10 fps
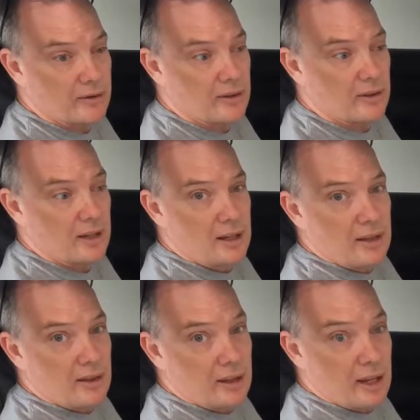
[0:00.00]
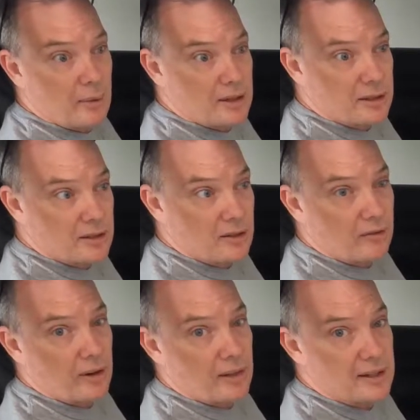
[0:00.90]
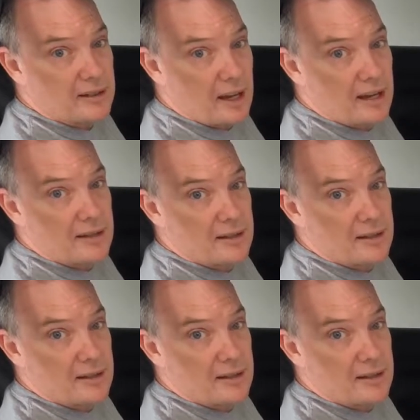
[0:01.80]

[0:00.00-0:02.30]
And the MHD software these days